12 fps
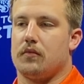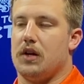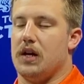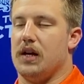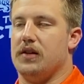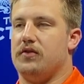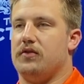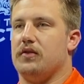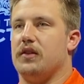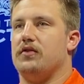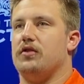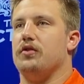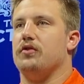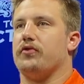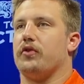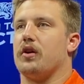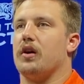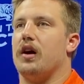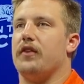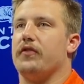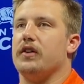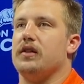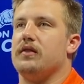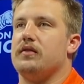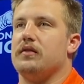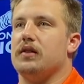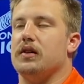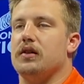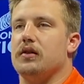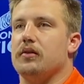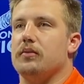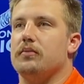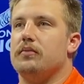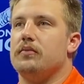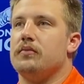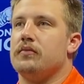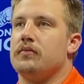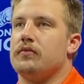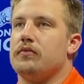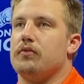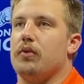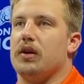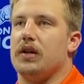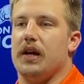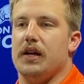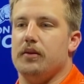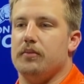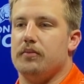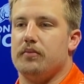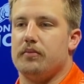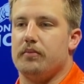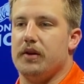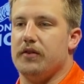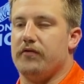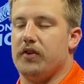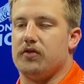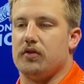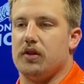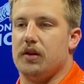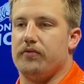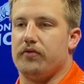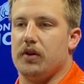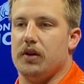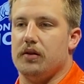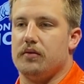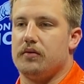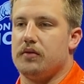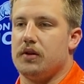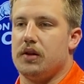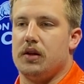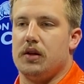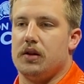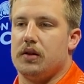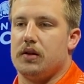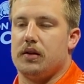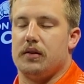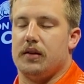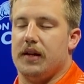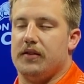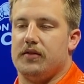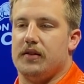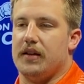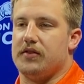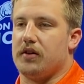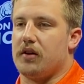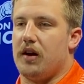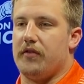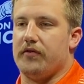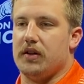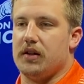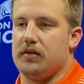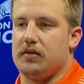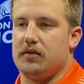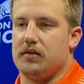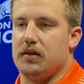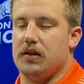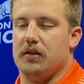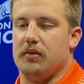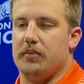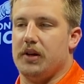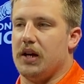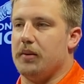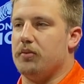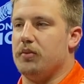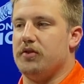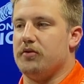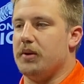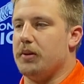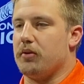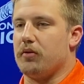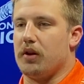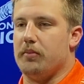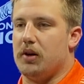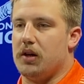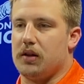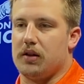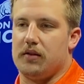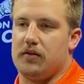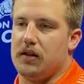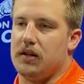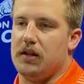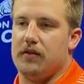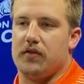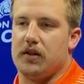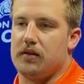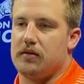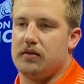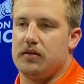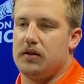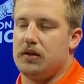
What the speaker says: Yeah, it's huge for our offense. Run game, being physical up front, that's our offense. We should be able to run the ball against any defense